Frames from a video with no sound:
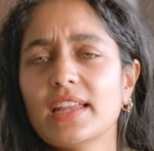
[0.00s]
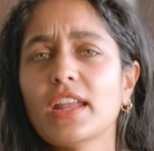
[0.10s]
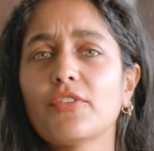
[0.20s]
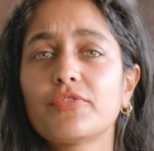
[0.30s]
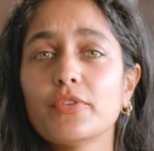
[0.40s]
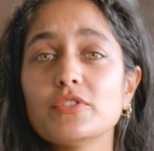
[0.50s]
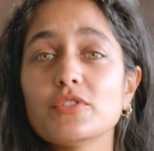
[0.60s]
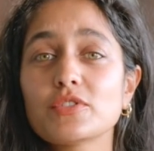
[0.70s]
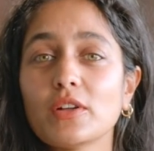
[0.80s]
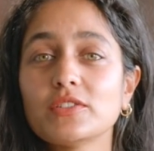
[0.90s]
Now, fruit
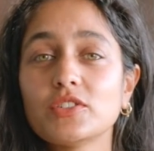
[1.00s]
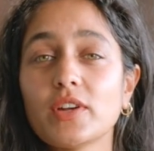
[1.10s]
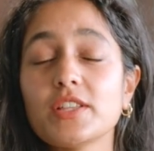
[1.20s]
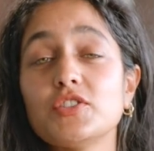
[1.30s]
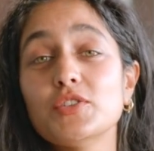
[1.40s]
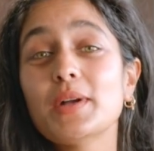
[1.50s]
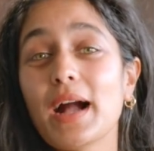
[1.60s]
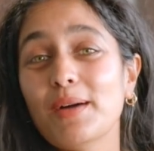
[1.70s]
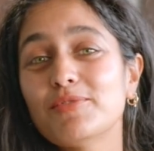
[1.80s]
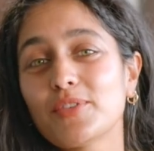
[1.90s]
juice concentrates do
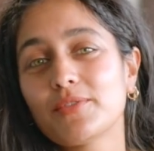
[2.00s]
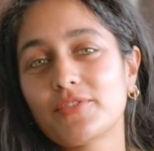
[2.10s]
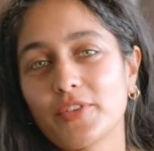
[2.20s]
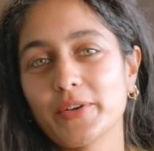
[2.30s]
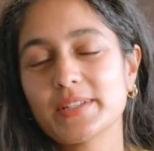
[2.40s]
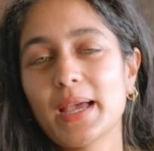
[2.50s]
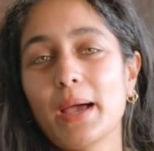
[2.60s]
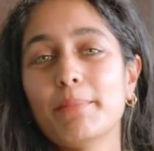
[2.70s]
come from fruit,